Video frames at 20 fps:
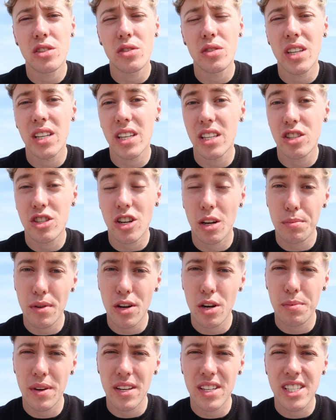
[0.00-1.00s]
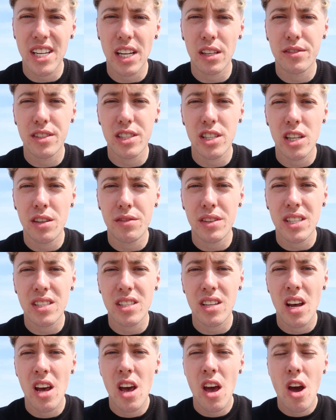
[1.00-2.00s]
so you can top it up at
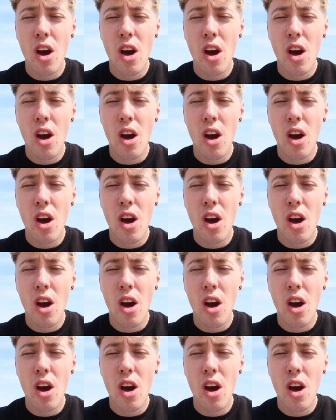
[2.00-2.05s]
self-service,